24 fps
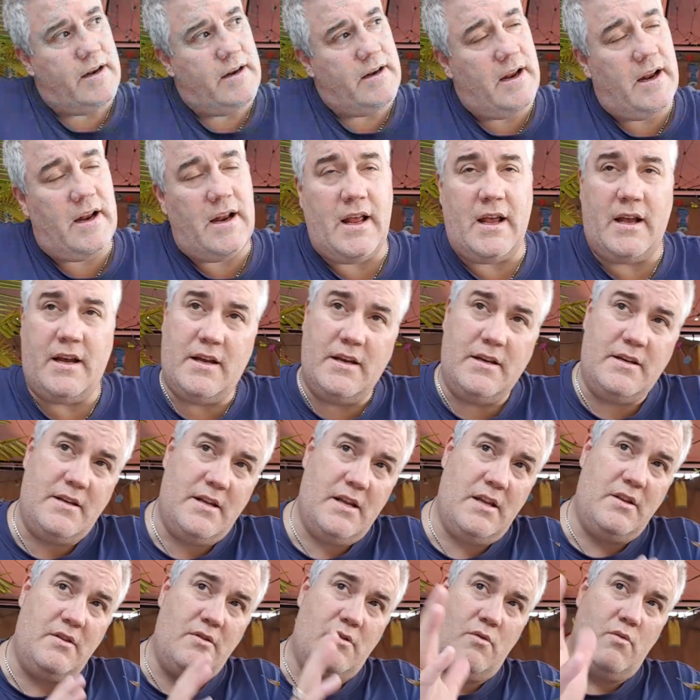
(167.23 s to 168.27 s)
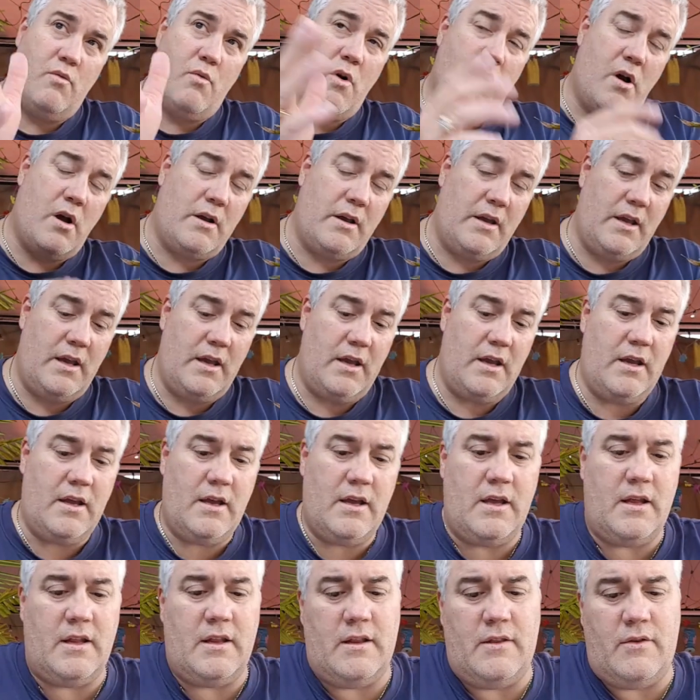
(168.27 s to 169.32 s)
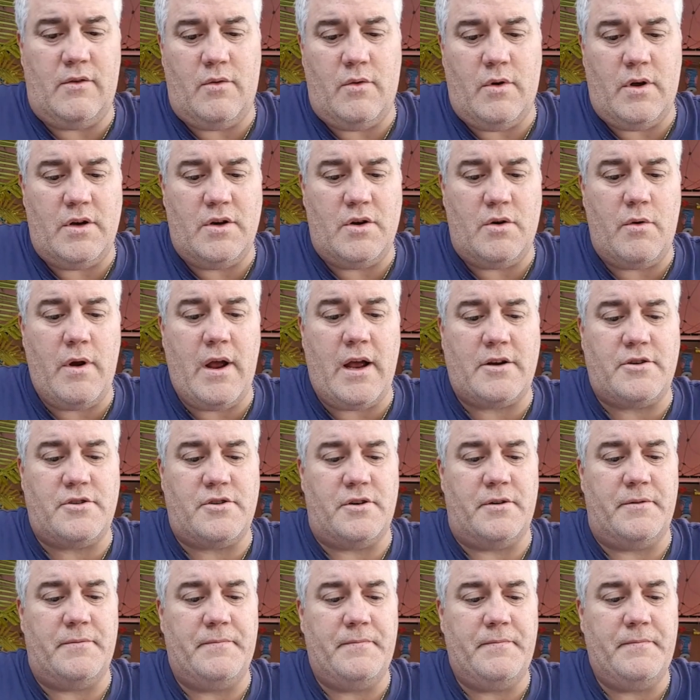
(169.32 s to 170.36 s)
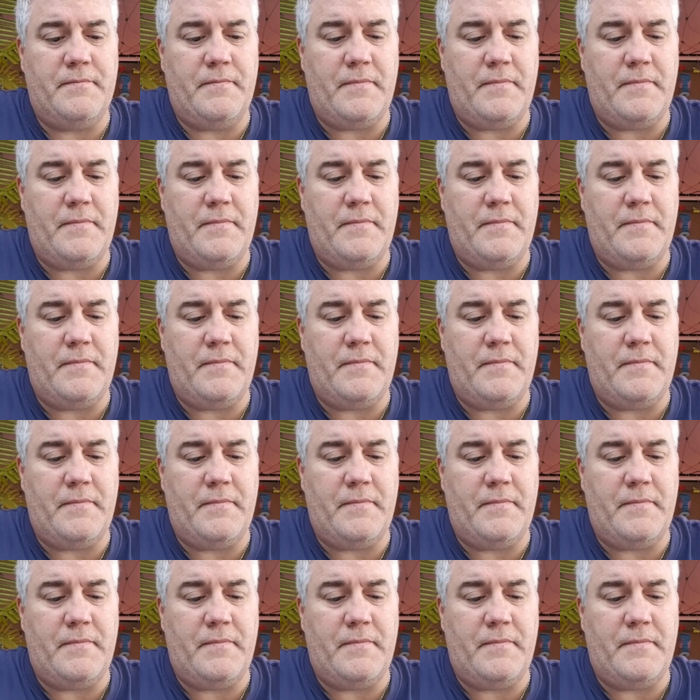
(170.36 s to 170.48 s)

it and I continued walking into a direction